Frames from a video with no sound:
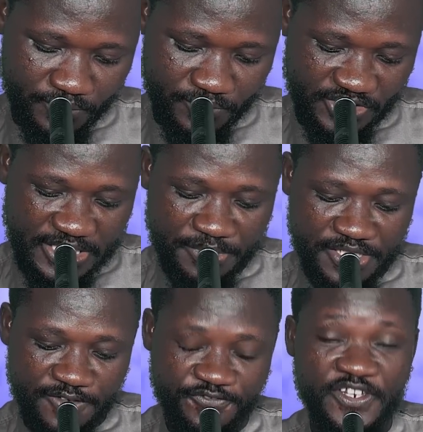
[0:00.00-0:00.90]
Semi
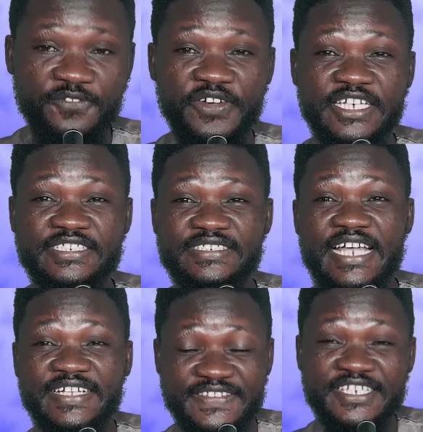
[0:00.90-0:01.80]
di free verse
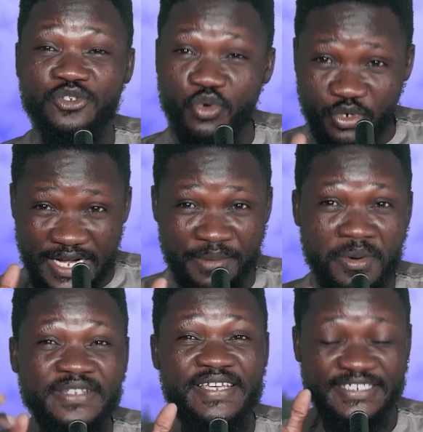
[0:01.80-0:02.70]
13 no kura na
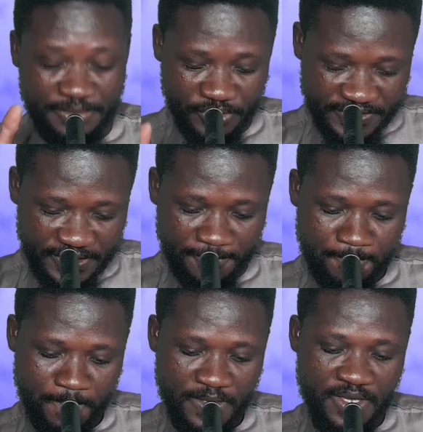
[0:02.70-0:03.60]
motia se wose
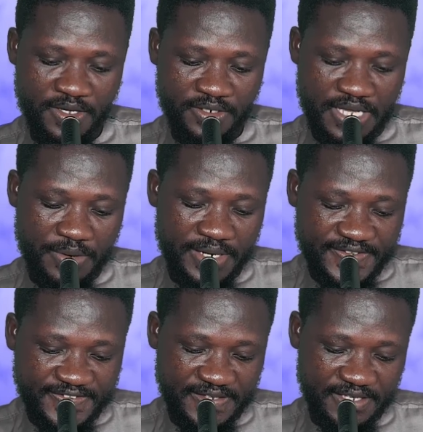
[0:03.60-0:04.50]
da rade
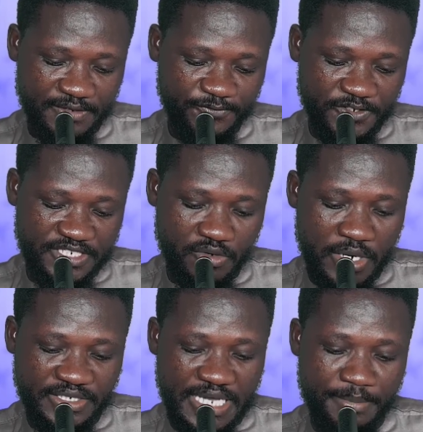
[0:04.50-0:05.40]
se if you say
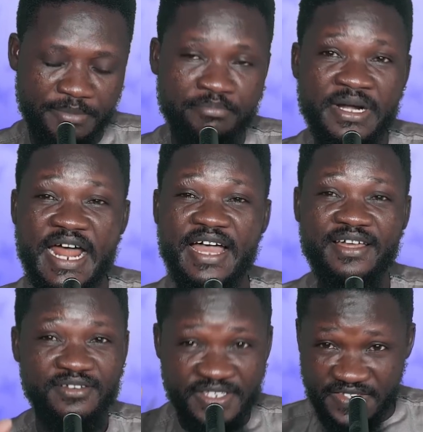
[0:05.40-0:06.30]
what jamemra
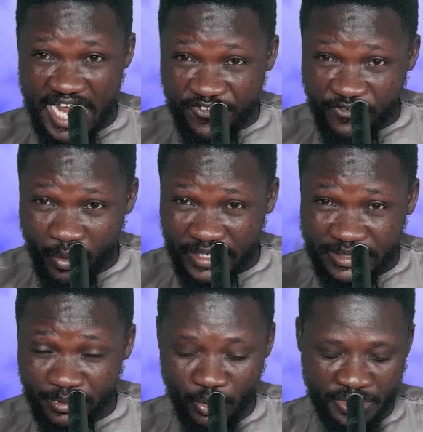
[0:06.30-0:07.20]
Israel for ho
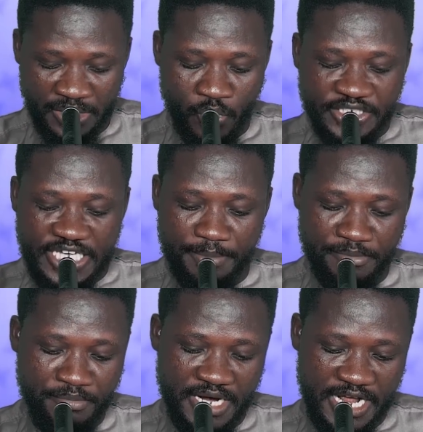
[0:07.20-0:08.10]
asem na waka what
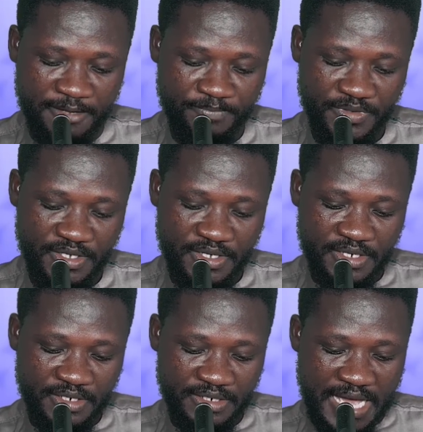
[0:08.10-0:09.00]
jamemra
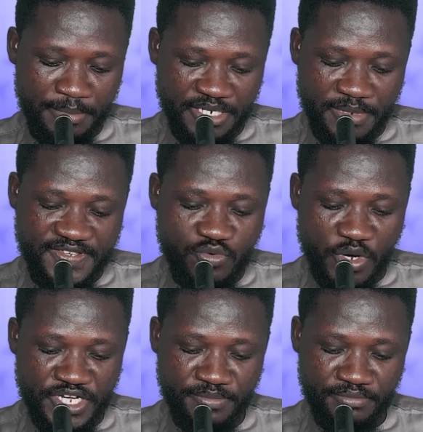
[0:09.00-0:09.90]
ami di masi
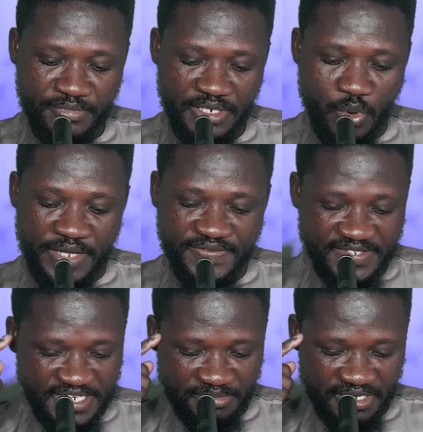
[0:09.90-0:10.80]
wanim na
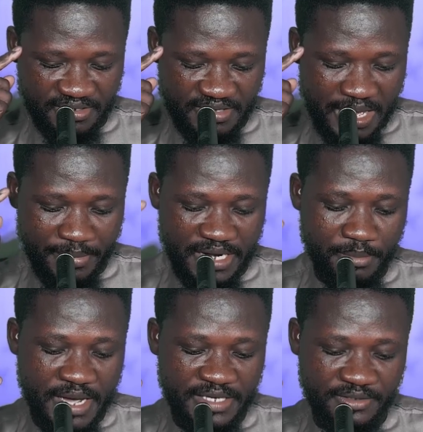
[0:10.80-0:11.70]
wantie me
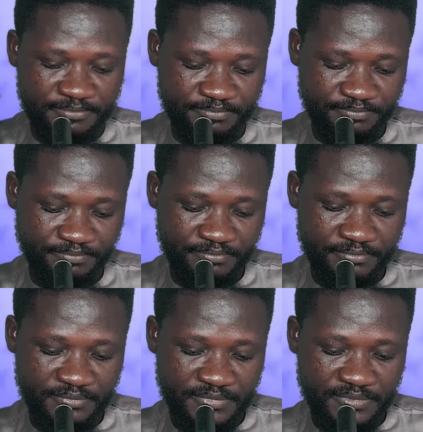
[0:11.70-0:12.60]
amanaman
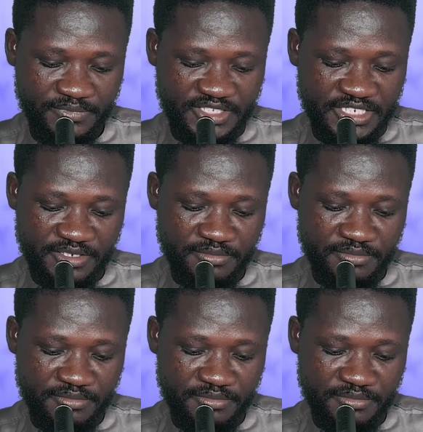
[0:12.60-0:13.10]
ti